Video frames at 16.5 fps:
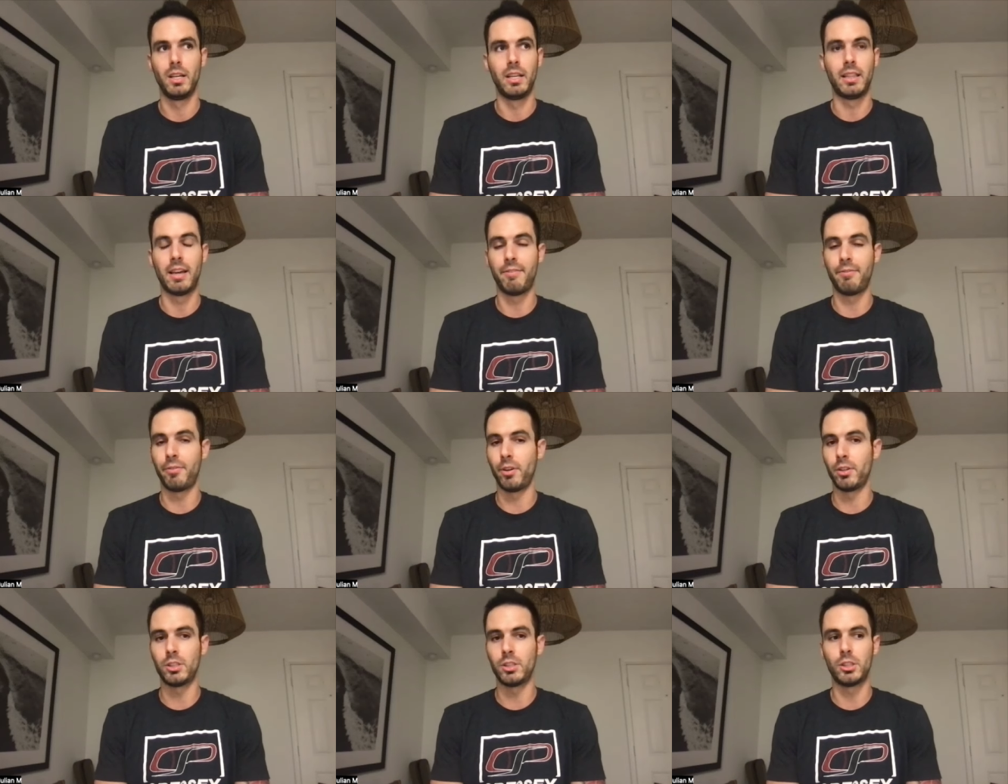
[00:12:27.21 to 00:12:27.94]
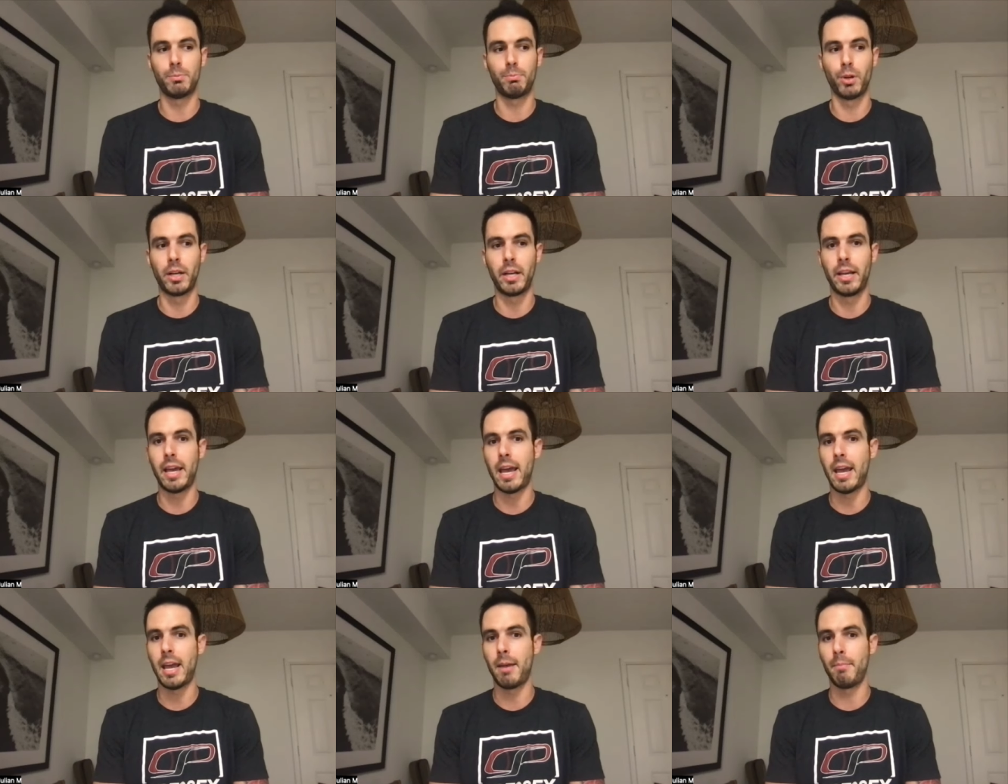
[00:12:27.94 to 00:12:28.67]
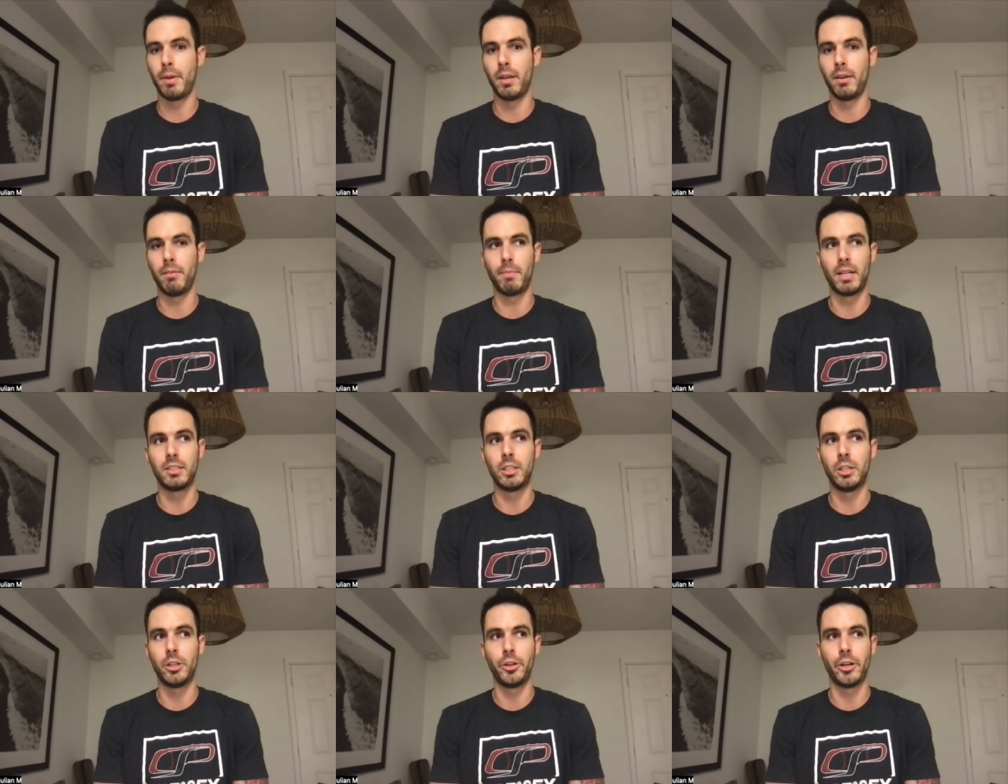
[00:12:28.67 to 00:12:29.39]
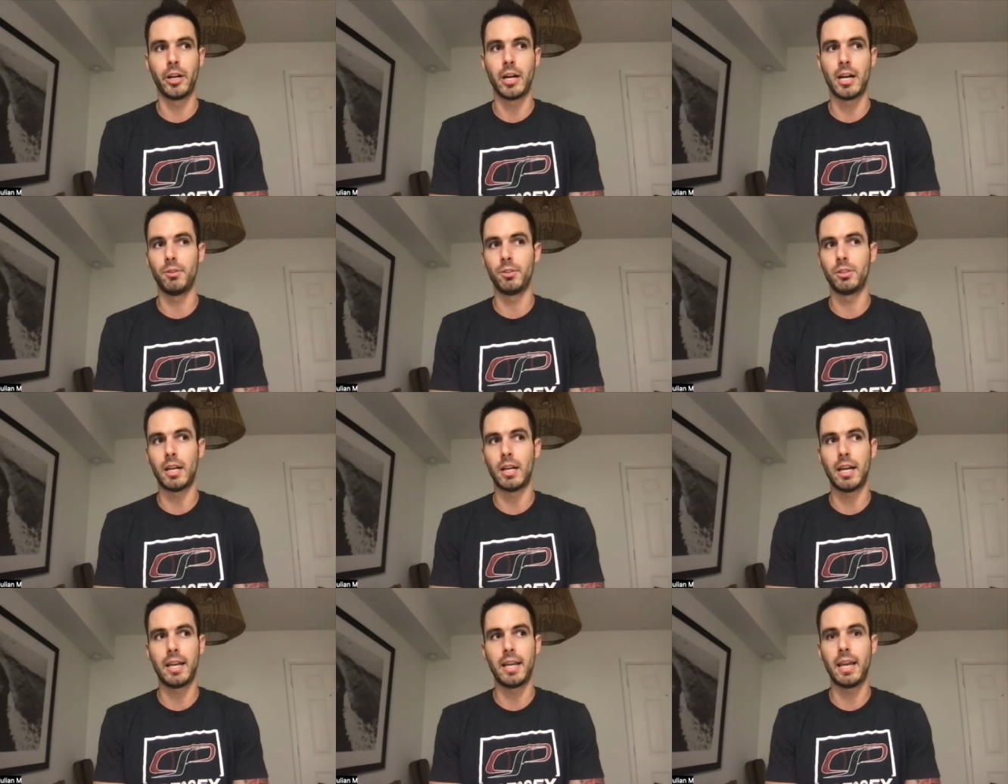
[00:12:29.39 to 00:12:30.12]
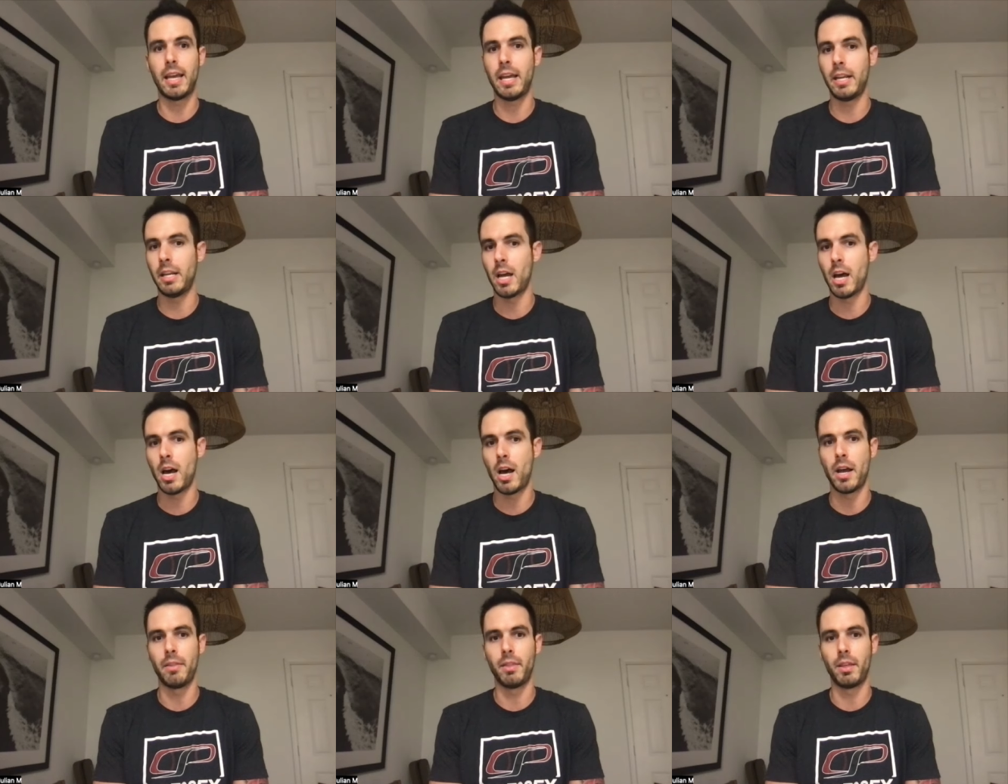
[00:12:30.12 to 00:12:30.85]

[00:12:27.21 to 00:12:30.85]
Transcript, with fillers: that first spring game in my senior year, I was I hit 89.